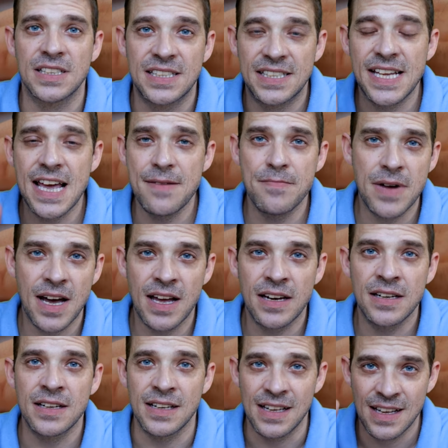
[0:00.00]
The same
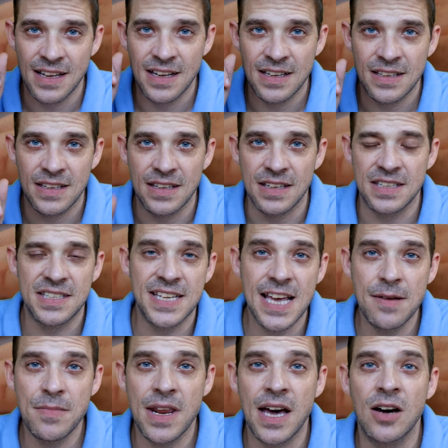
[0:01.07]
man, the
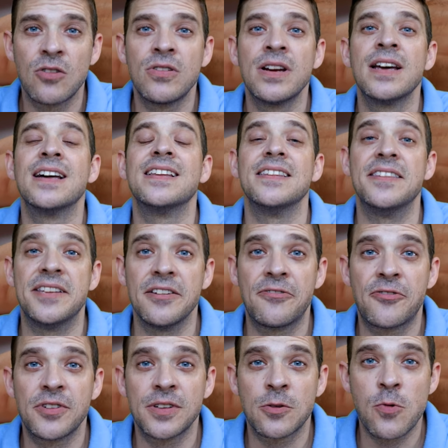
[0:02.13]
same noun,
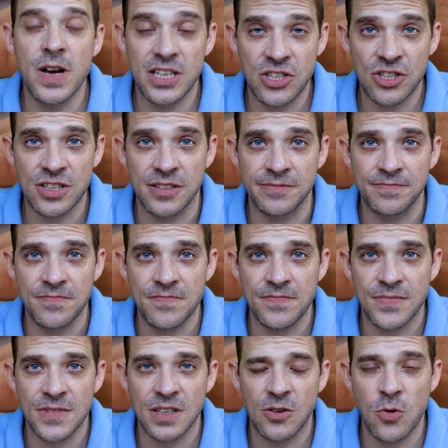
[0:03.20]
different question.
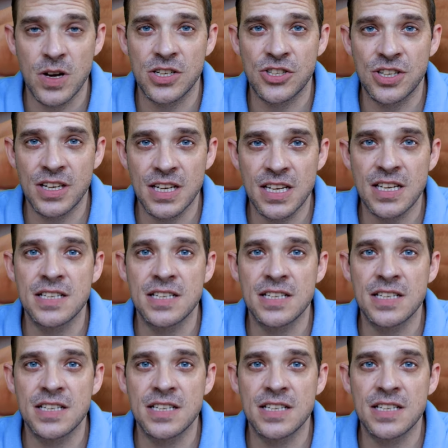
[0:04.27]
Question